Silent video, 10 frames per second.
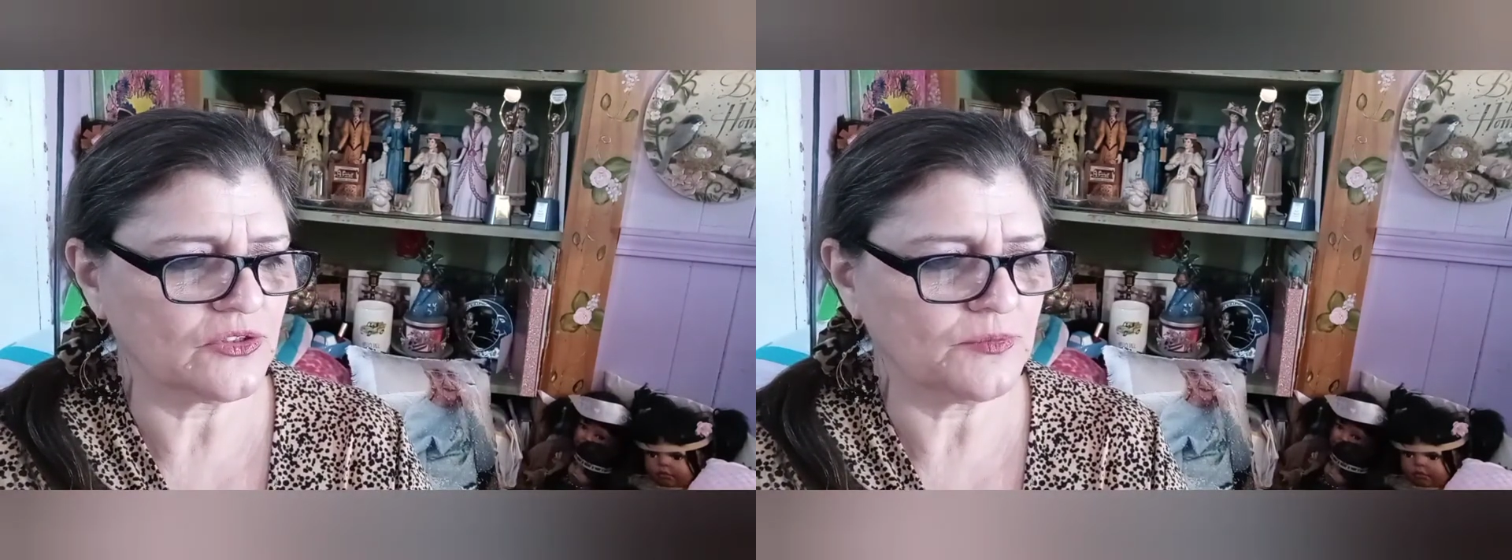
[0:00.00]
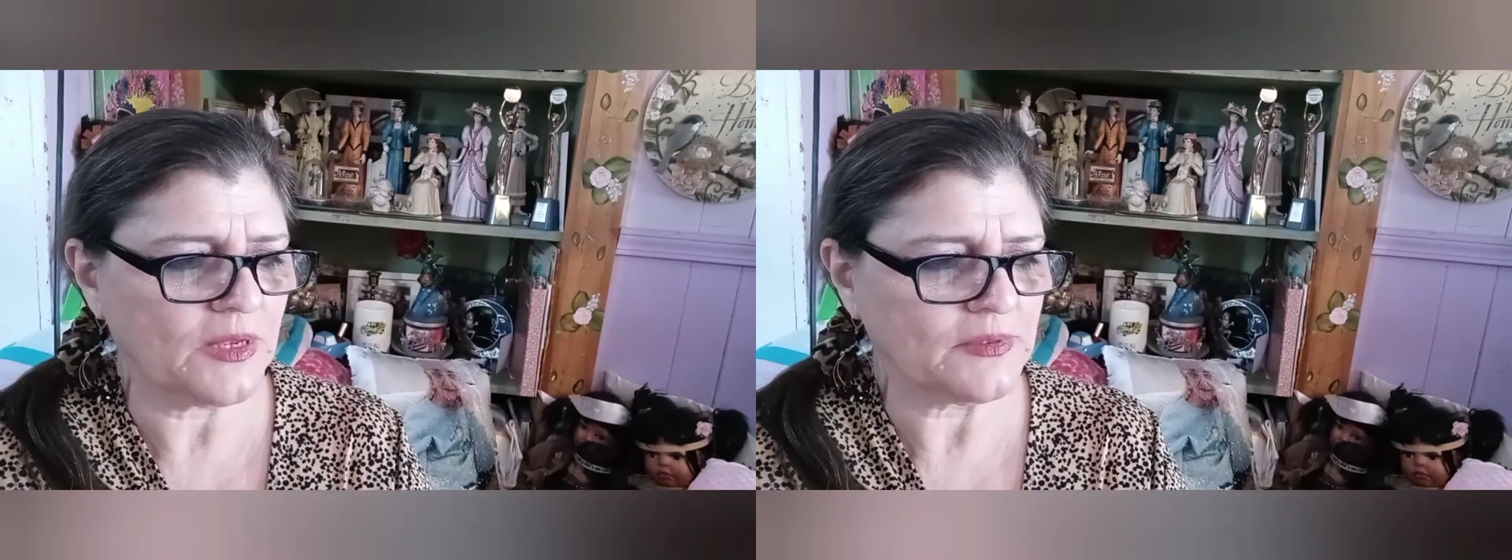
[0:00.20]

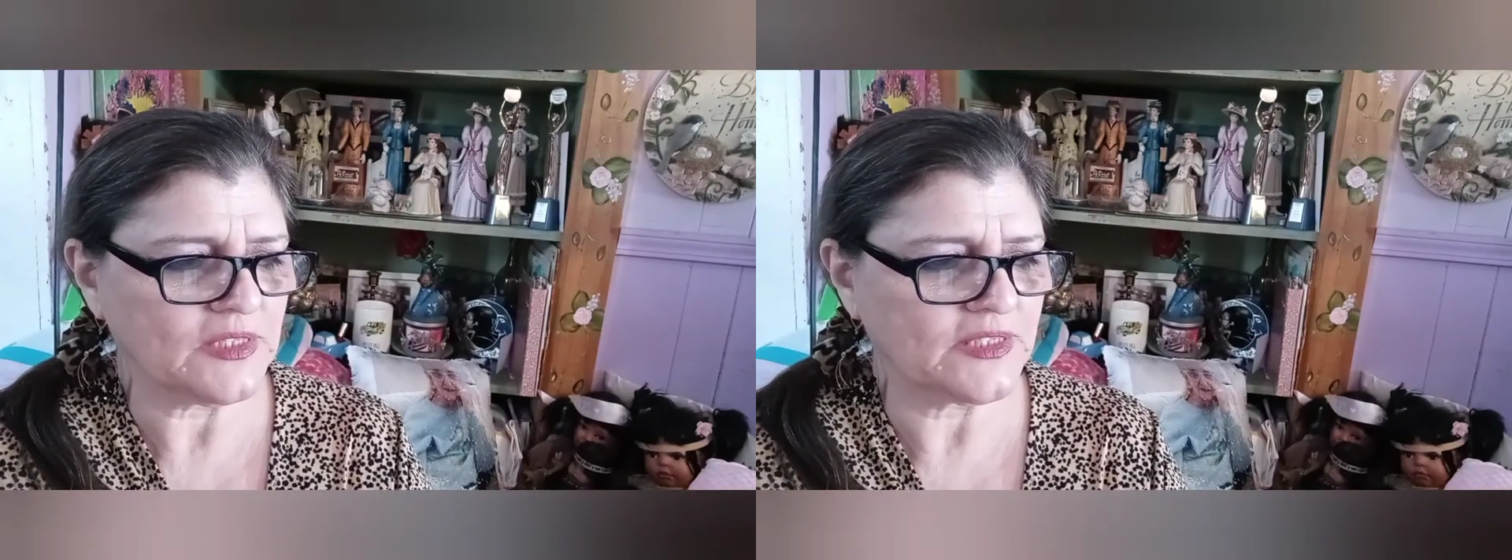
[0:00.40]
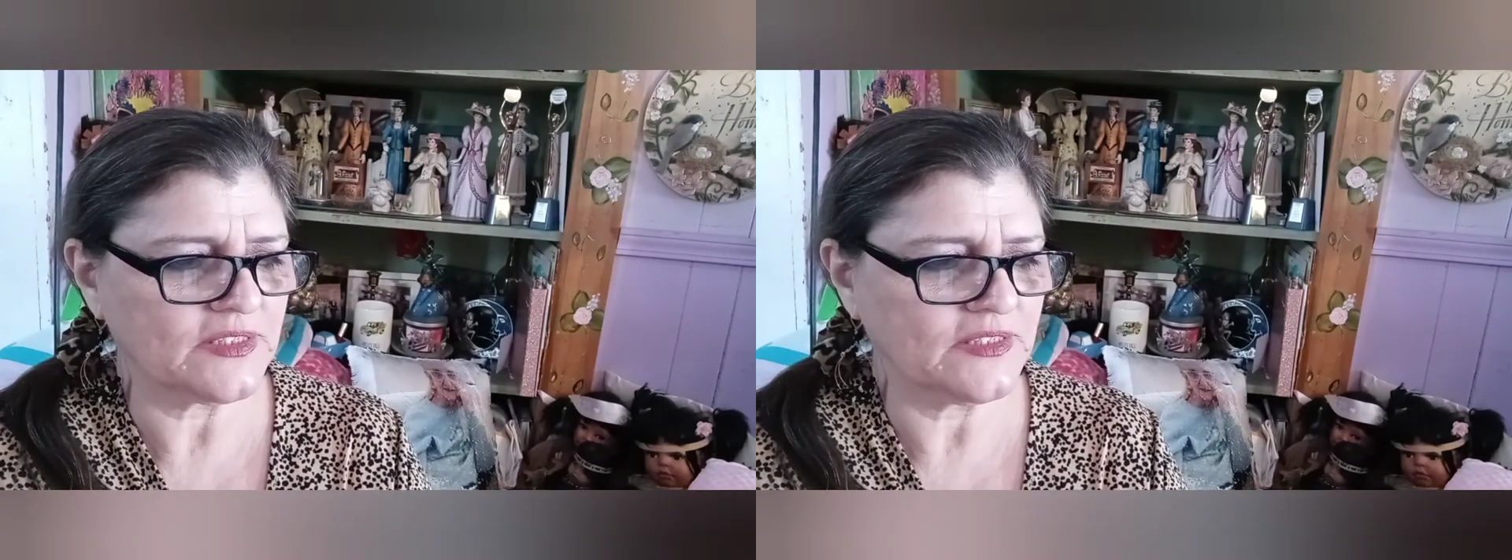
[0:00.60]
you probably
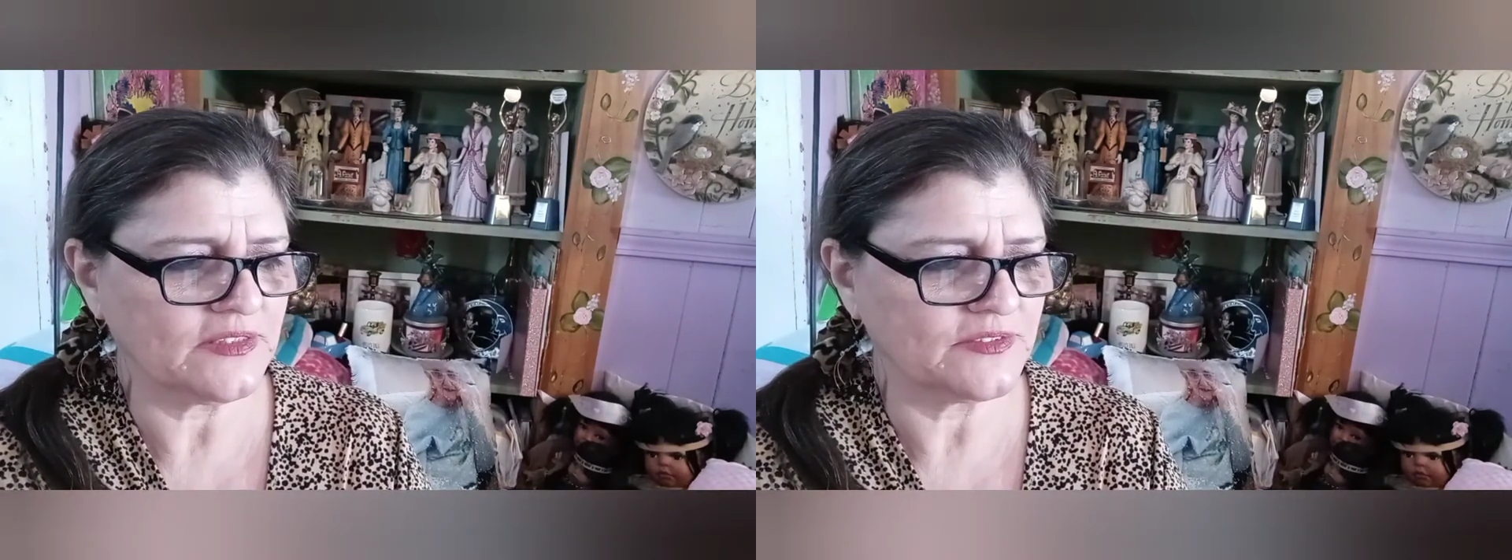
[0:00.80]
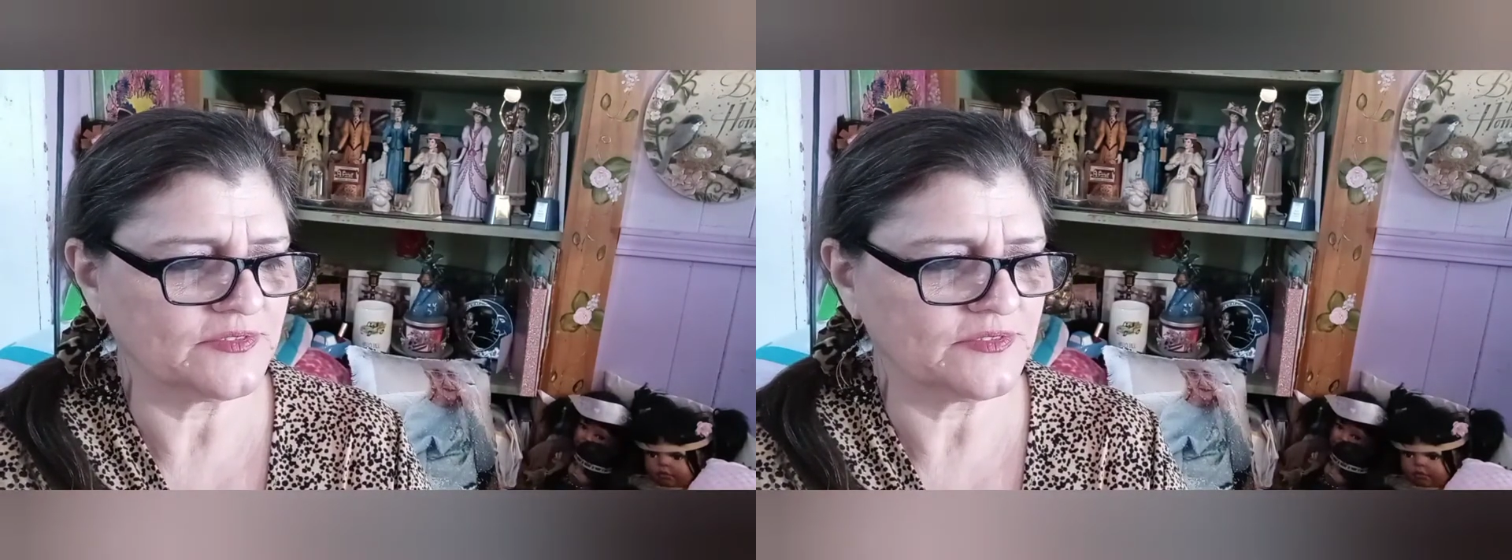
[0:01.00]
like her